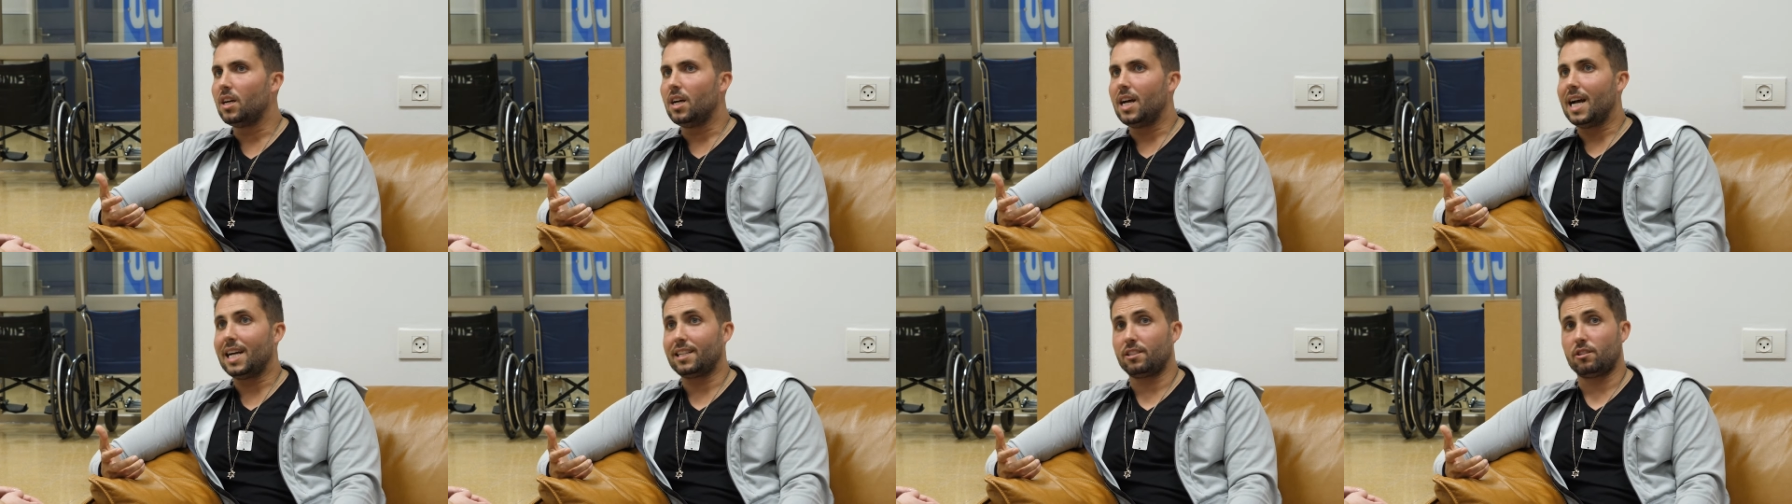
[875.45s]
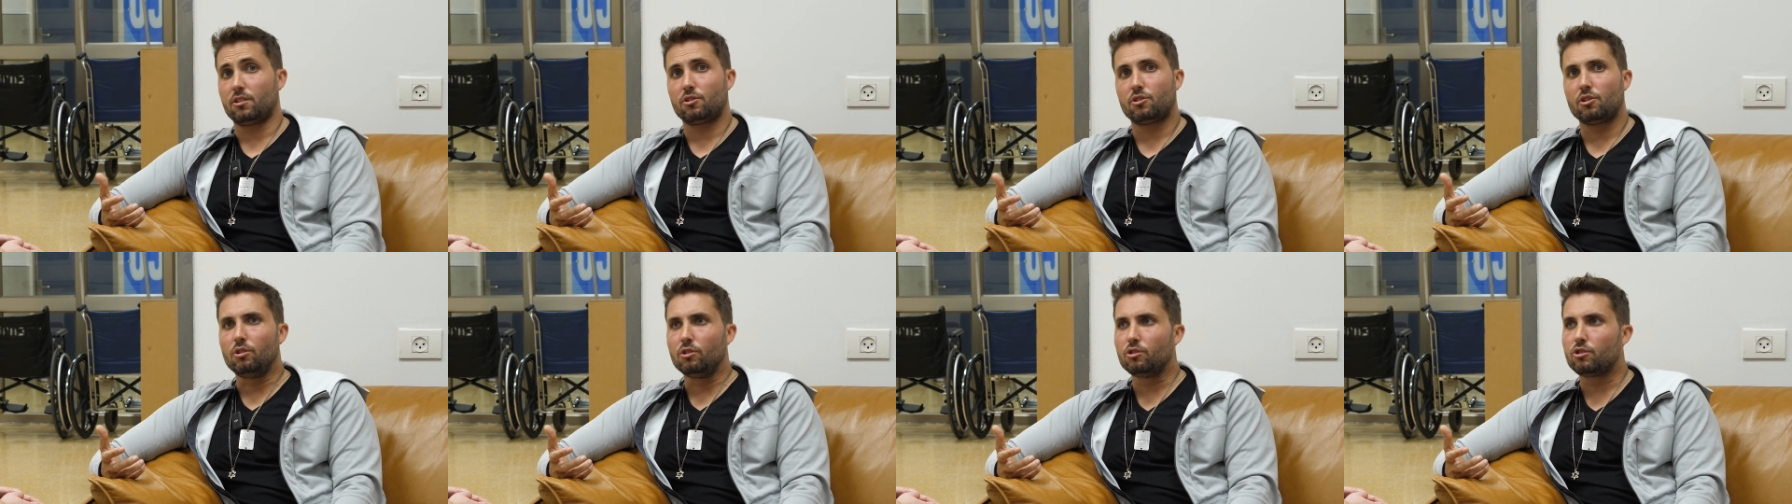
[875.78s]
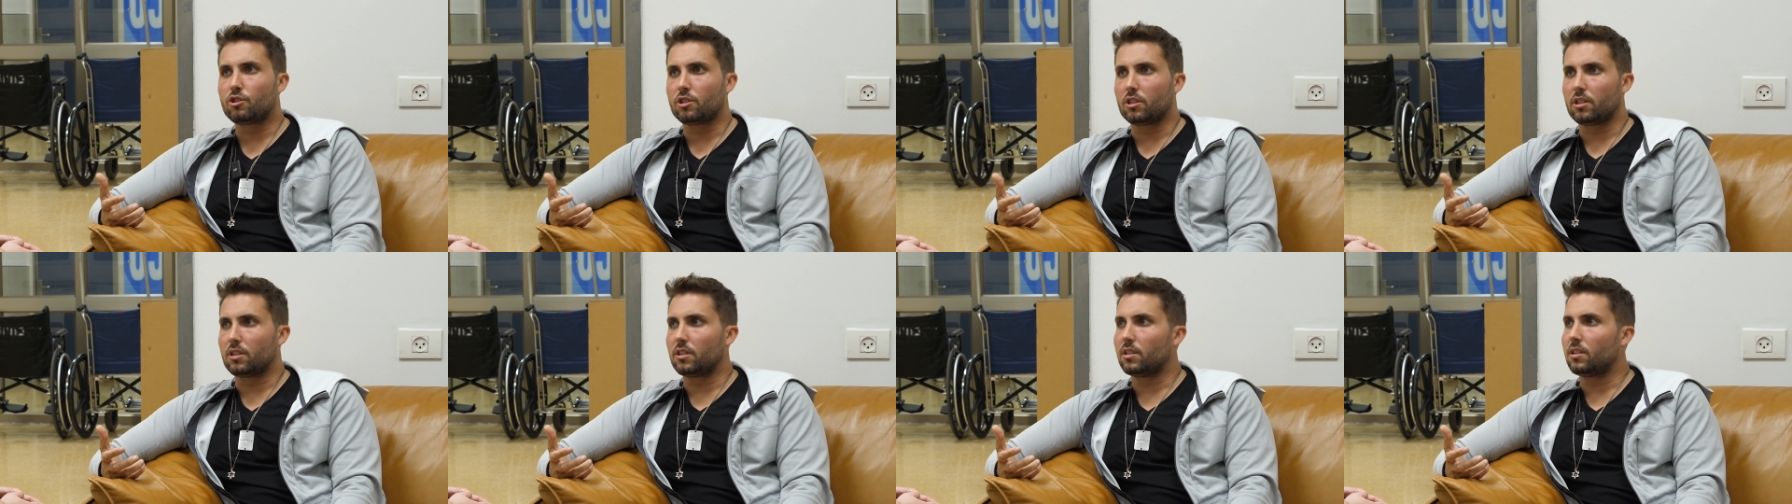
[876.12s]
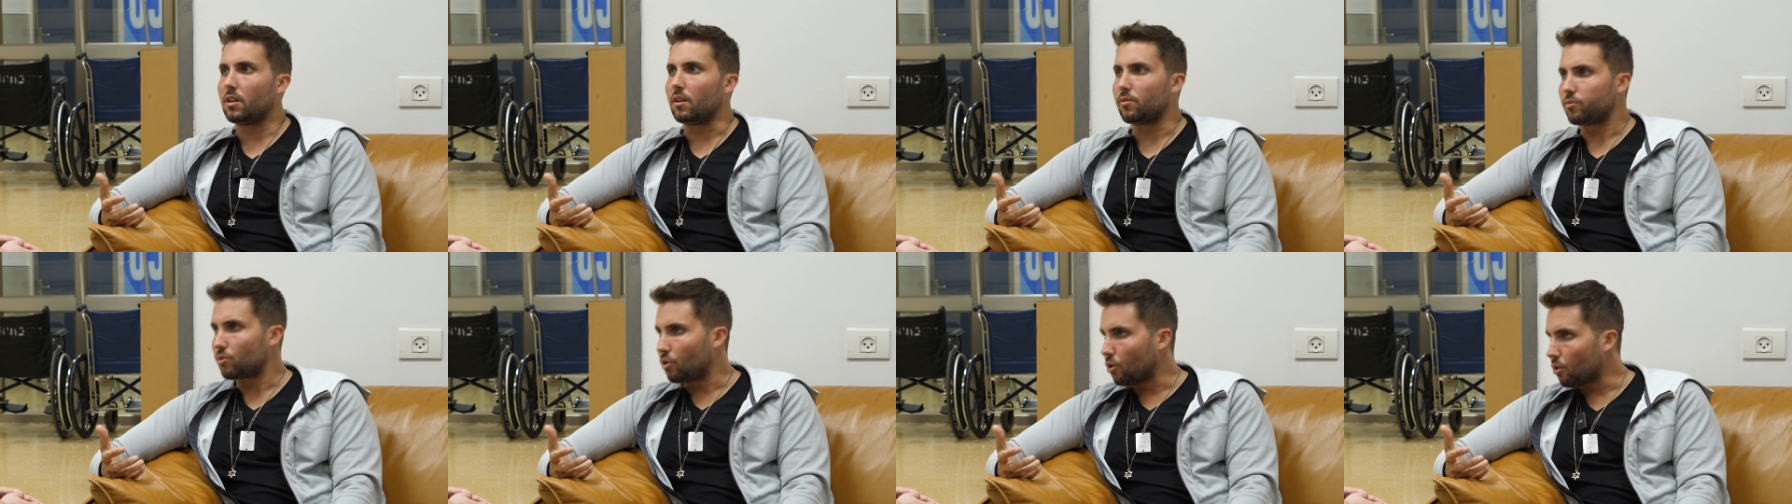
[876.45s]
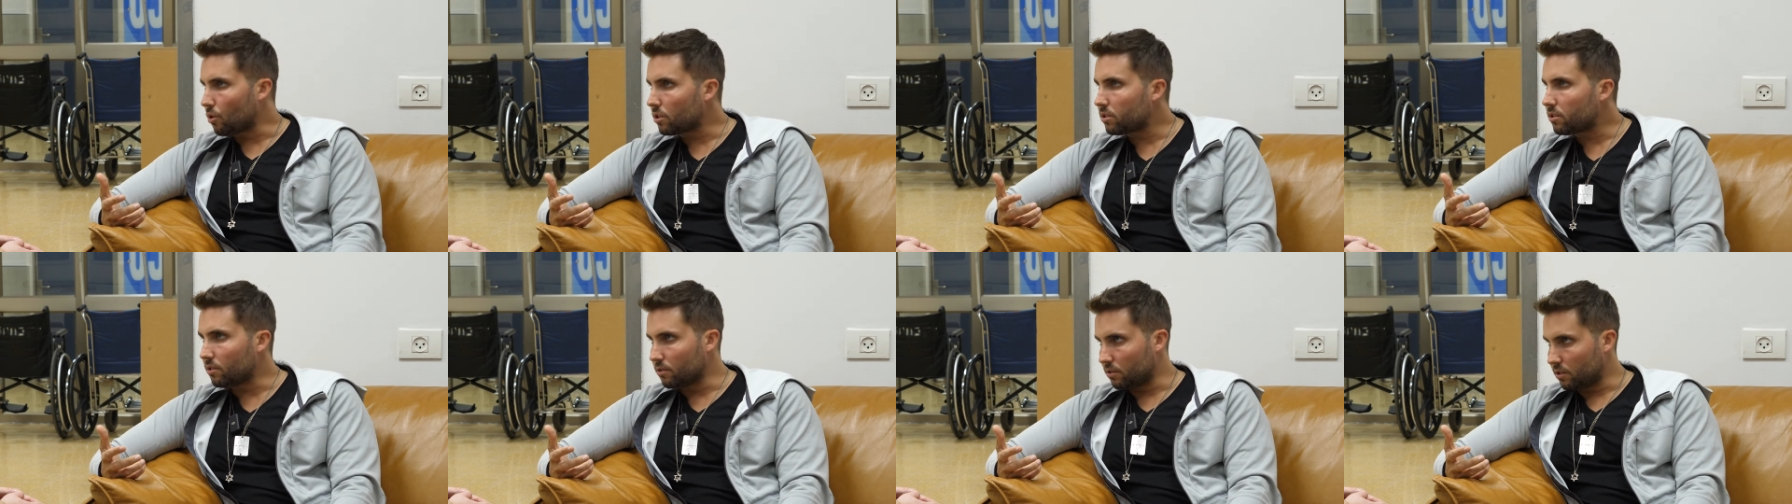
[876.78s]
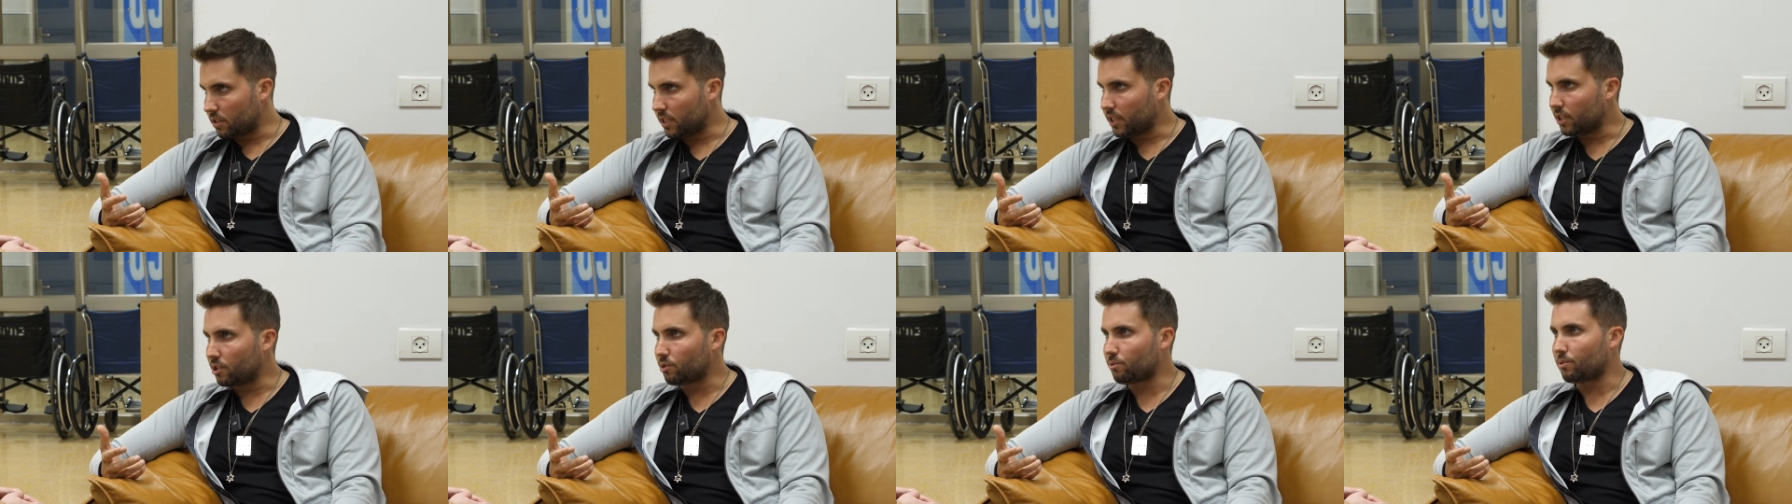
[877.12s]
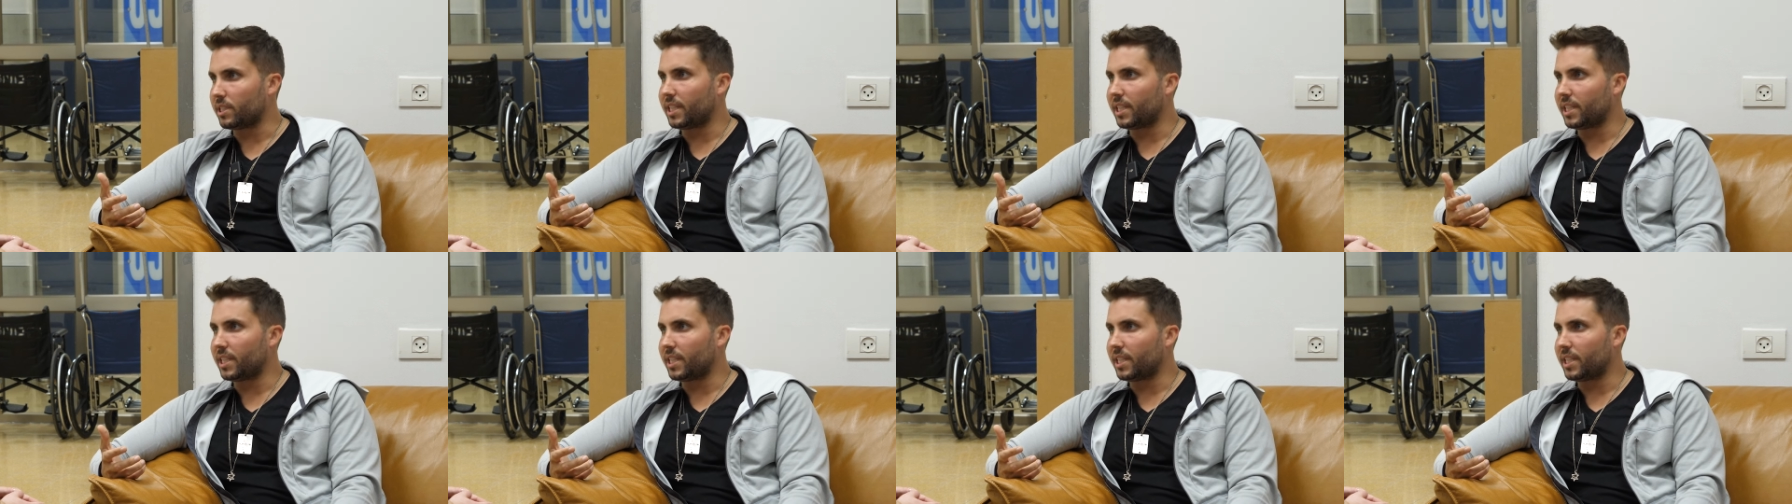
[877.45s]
As a soldier, of course those deals were